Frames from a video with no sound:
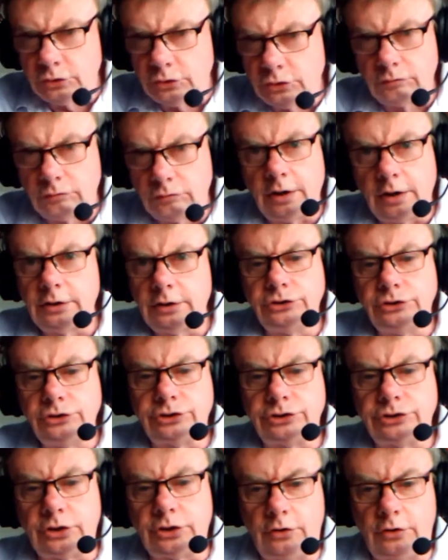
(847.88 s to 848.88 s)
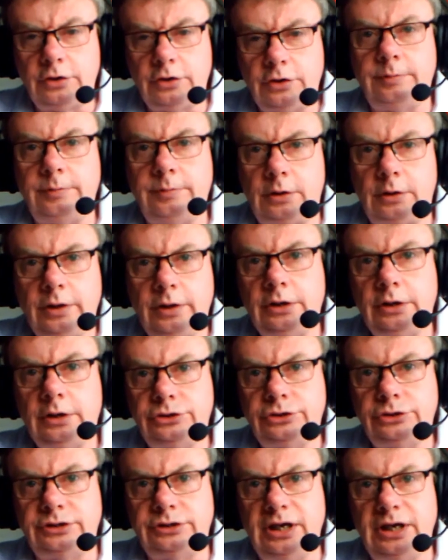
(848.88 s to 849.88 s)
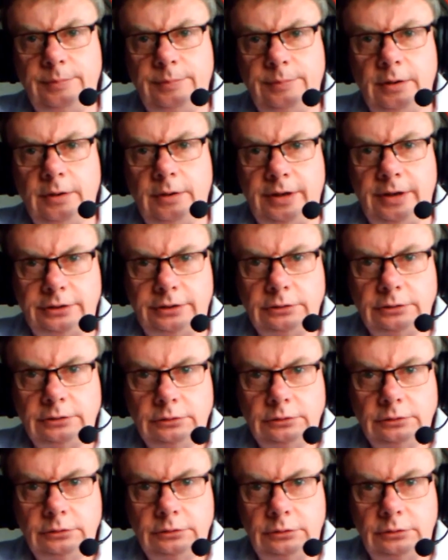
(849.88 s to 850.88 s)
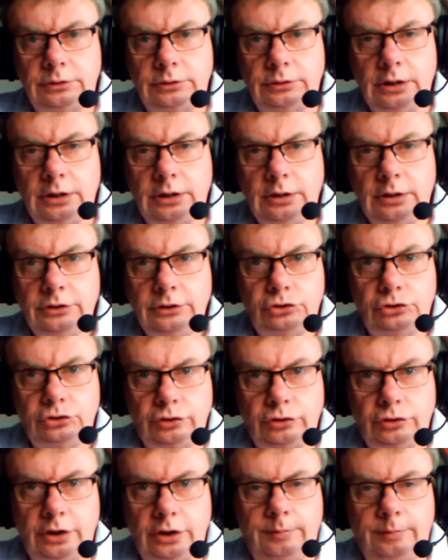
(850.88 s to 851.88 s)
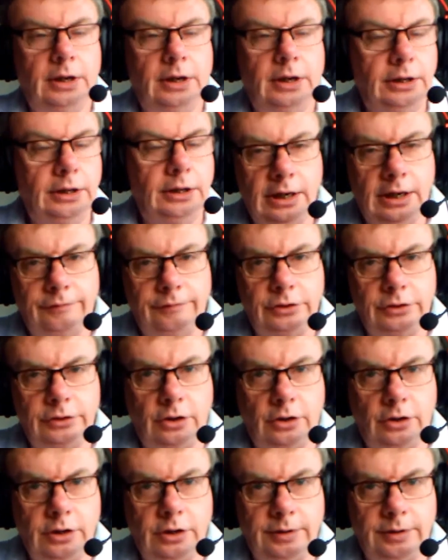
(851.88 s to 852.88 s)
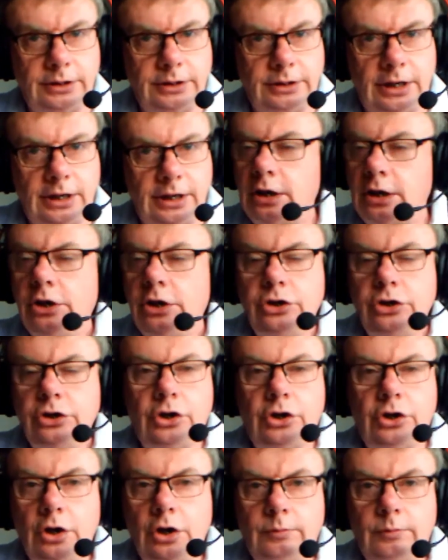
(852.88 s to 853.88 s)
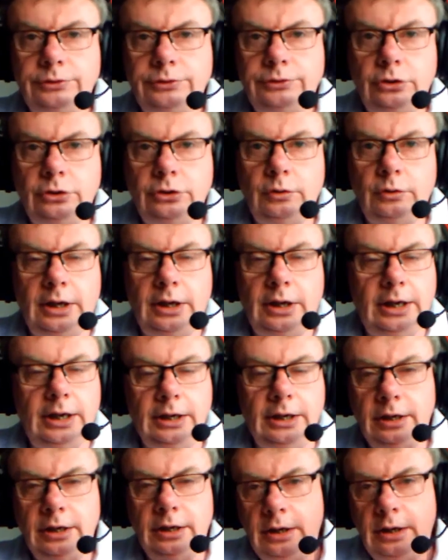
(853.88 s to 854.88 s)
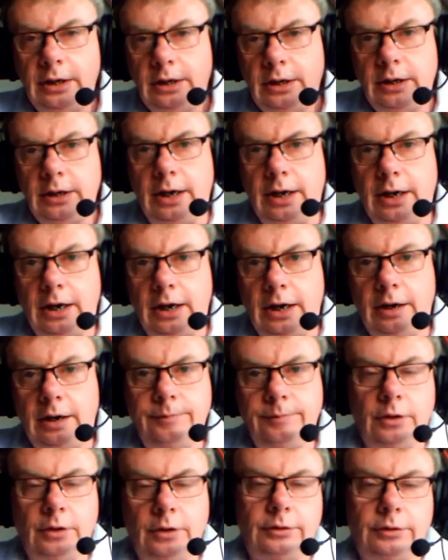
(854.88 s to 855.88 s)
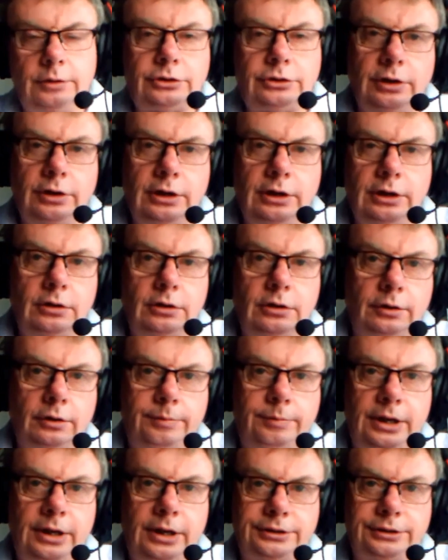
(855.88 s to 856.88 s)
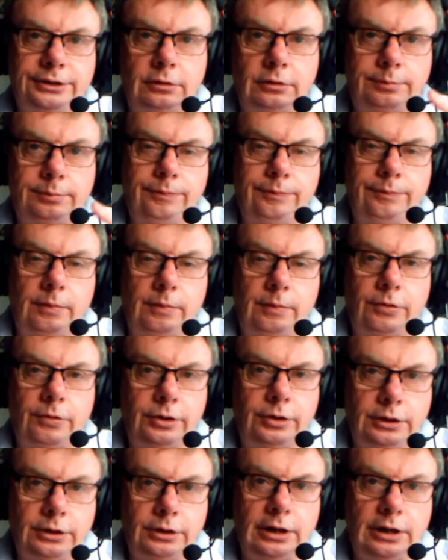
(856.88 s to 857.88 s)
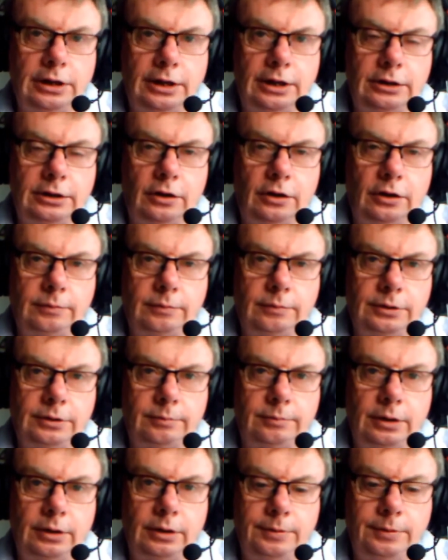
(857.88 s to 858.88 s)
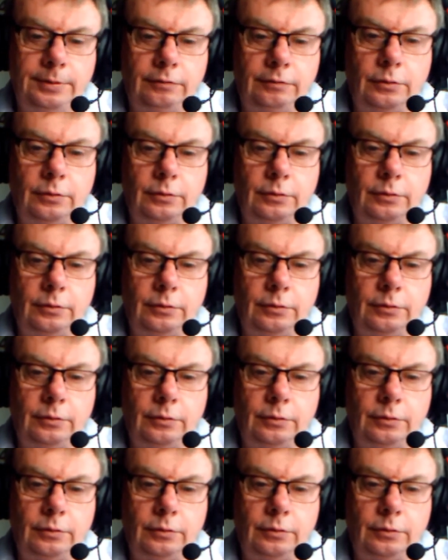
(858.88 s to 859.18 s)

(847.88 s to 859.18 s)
So rather than just talking about it, why not just implement it? Okay, straight up, and you have it documented. Then you can always do a a screen cut paste to put it into any document that might.